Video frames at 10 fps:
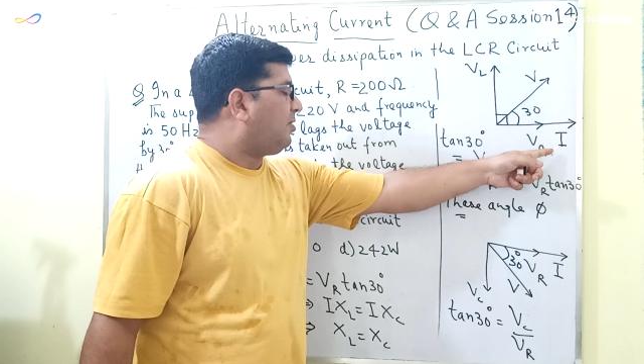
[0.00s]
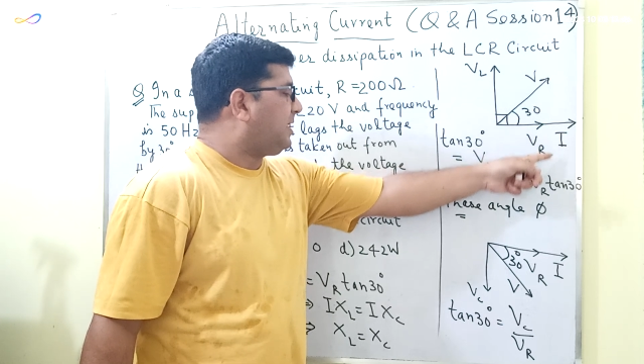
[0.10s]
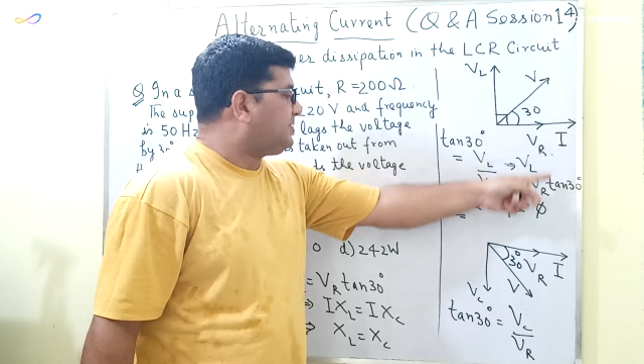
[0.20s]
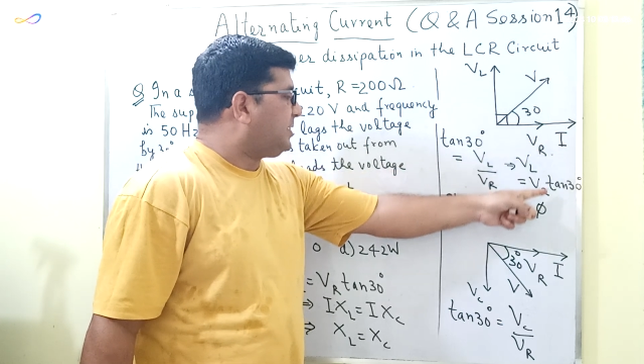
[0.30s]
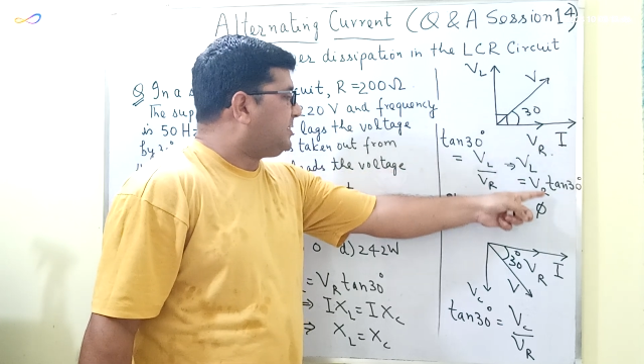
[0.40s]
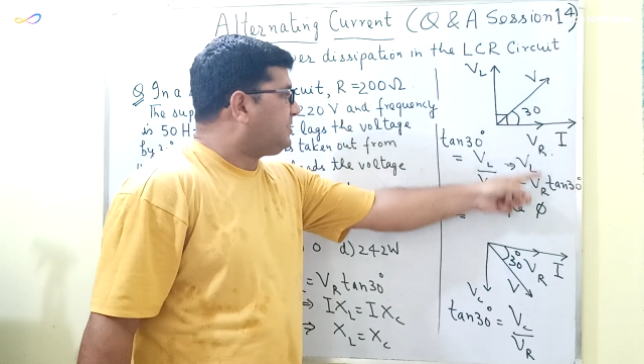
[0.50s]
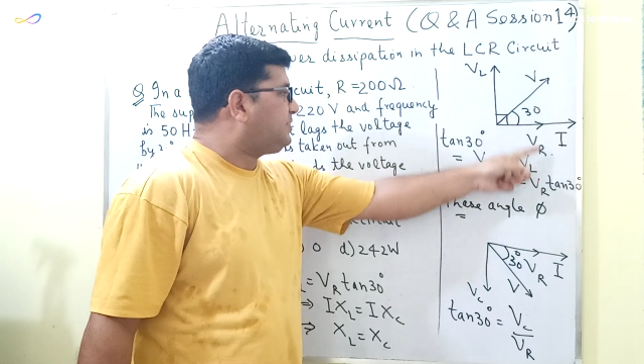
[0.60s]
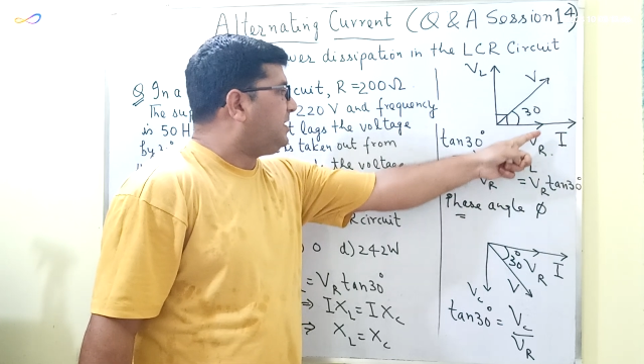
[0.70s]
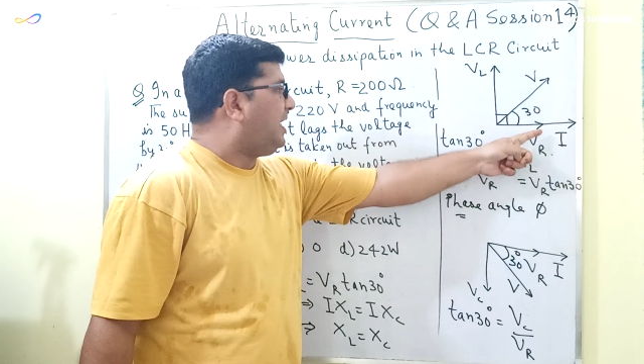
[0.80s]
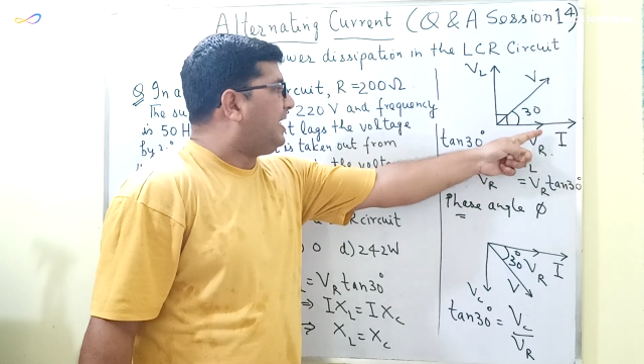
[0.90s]
against it
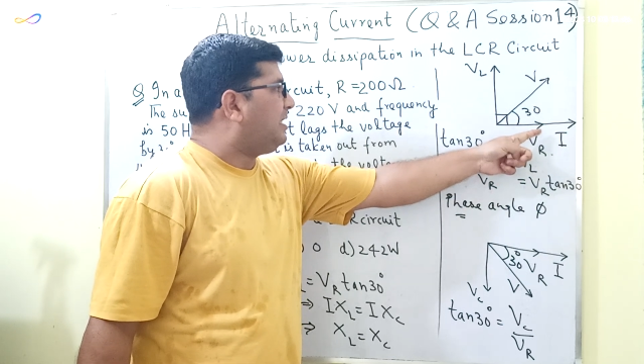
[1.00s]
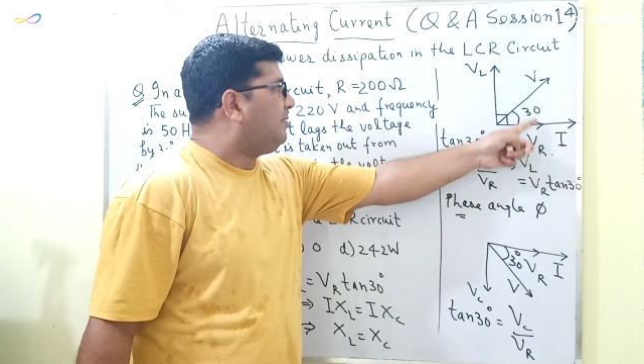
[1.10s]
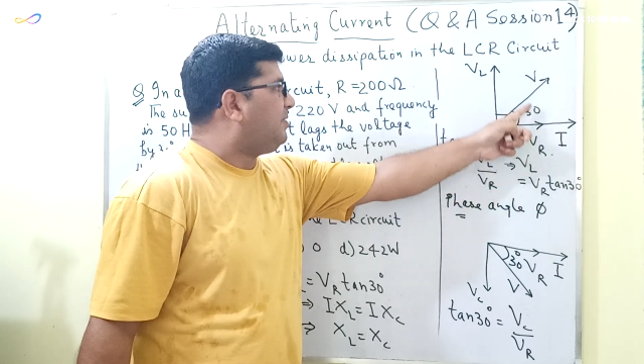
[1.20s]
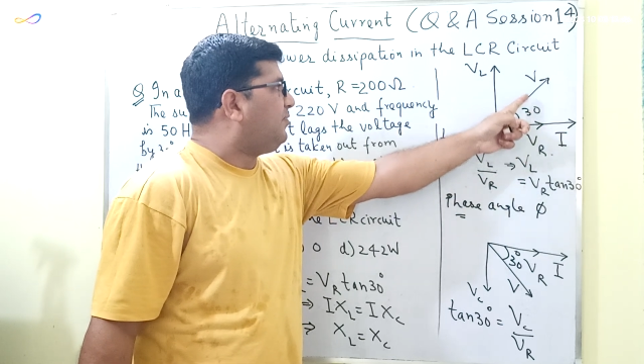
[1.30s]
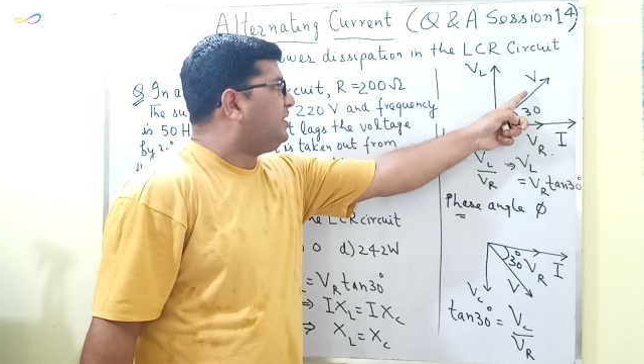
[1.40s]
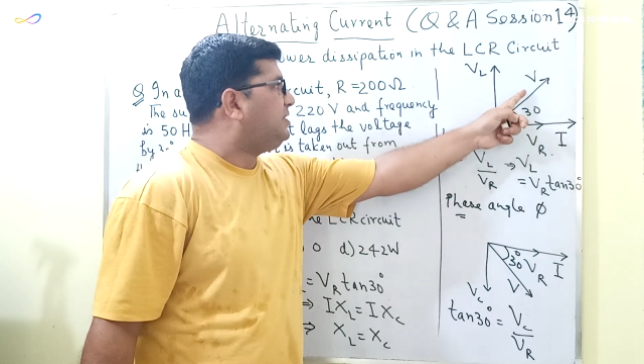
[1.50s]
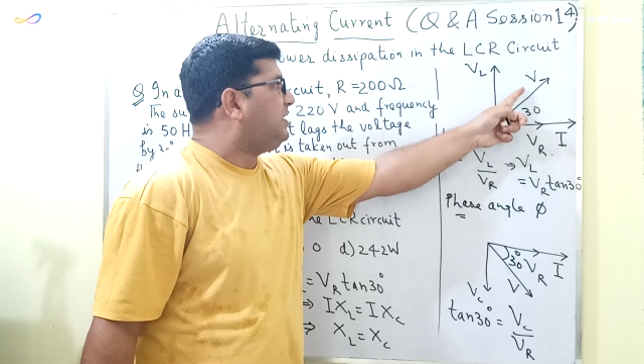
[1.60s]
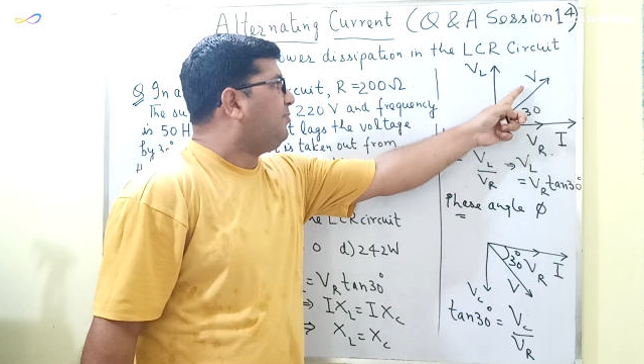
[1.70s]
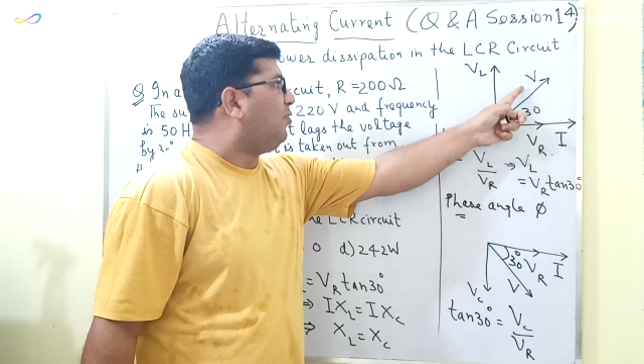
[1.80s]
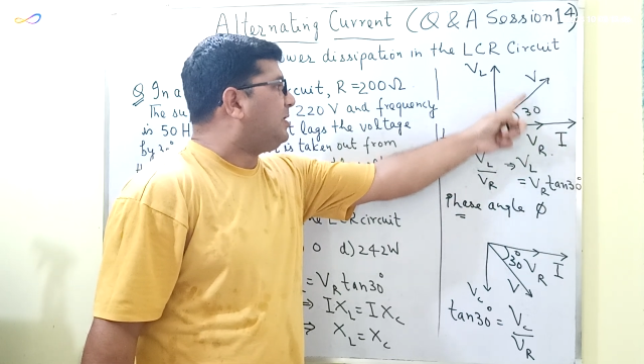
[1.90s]
is the angle between
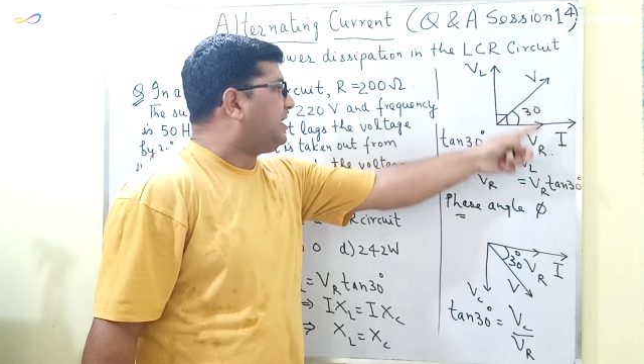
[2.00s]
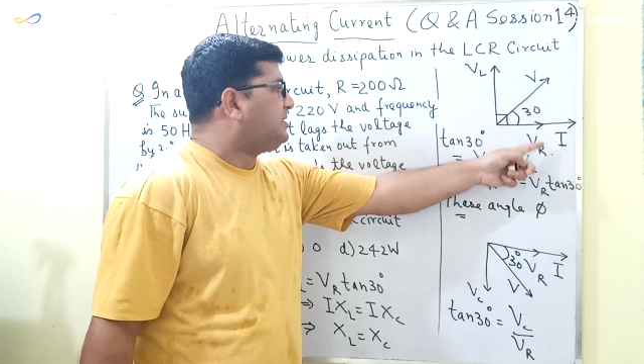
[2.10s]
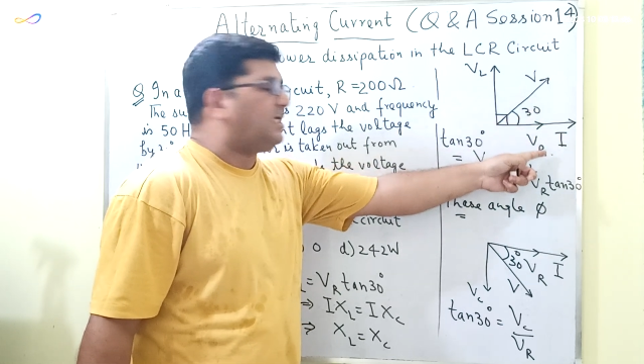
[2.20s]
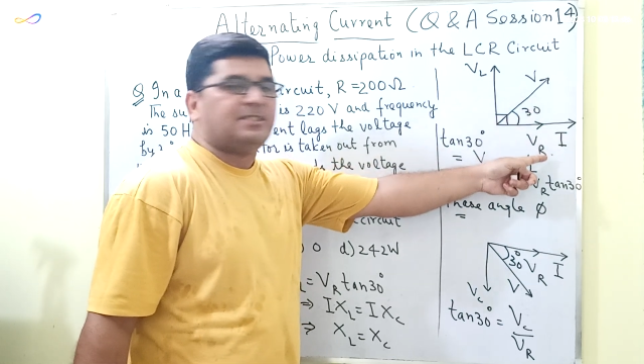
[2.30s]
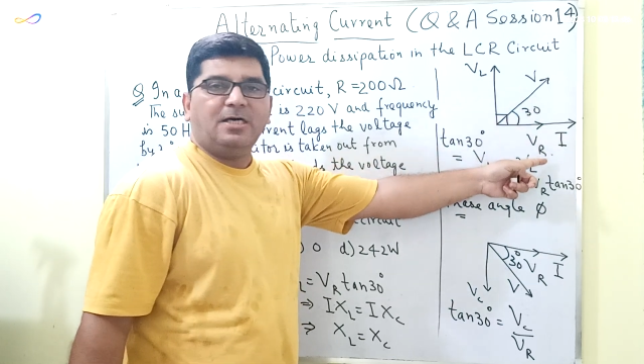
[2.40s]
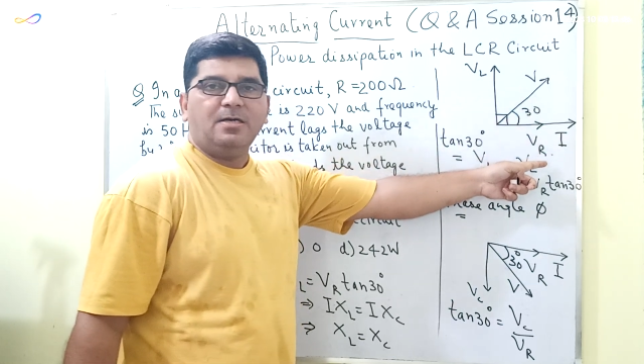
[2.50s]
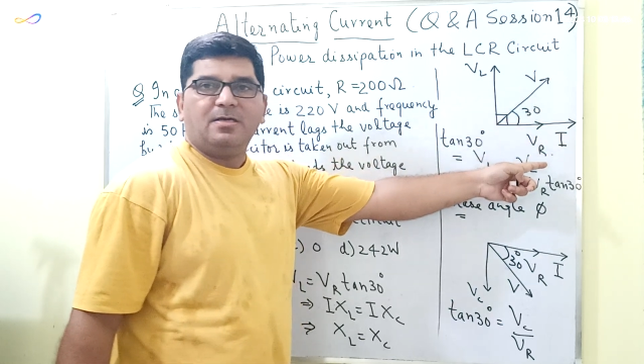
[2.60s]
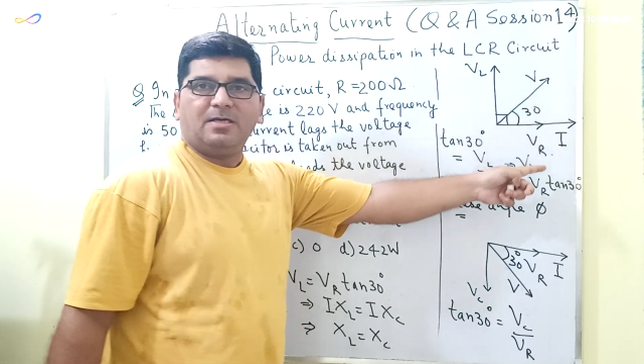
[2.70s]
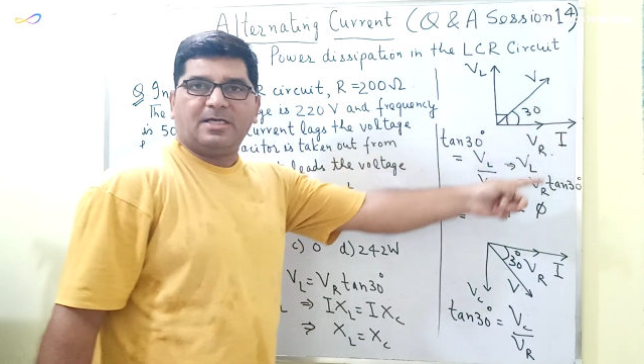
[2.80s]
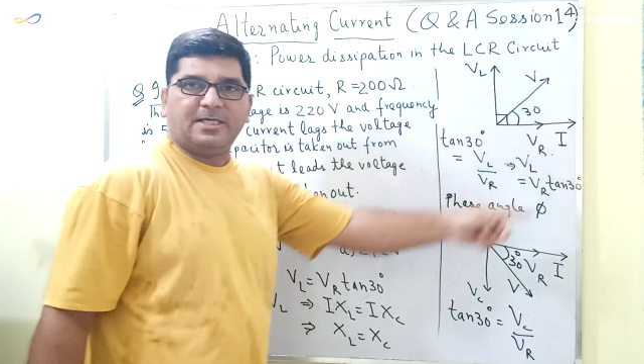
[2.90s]
the voltage and the
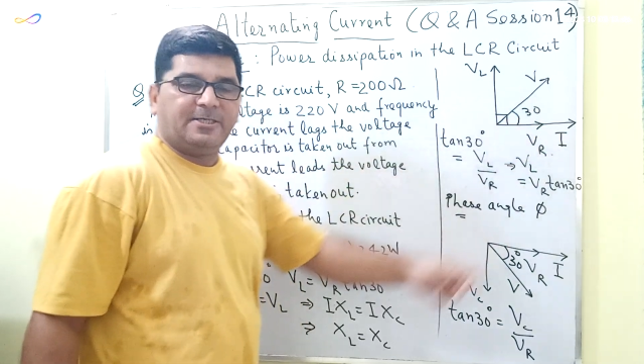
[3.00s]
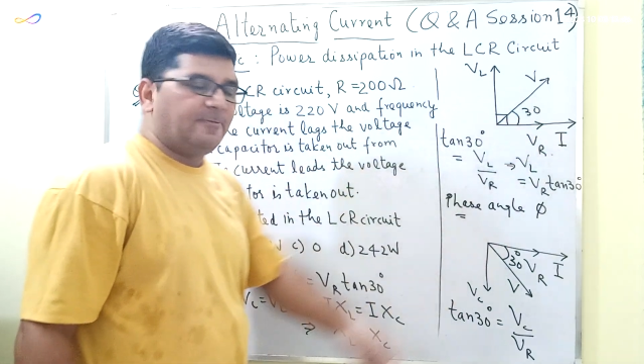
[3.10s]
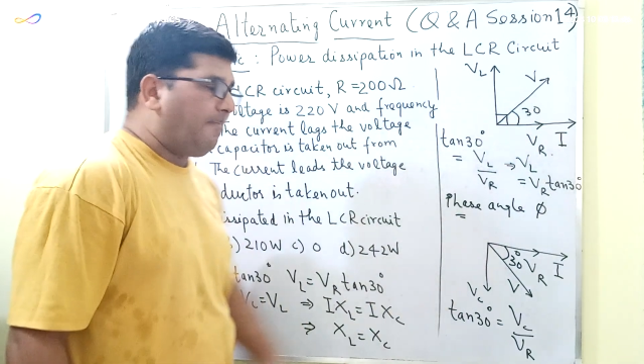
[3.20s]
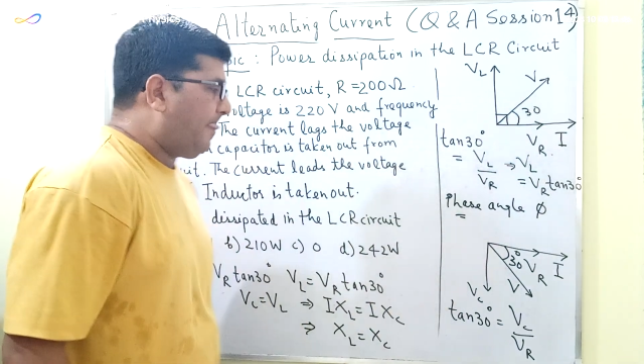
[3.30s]
current.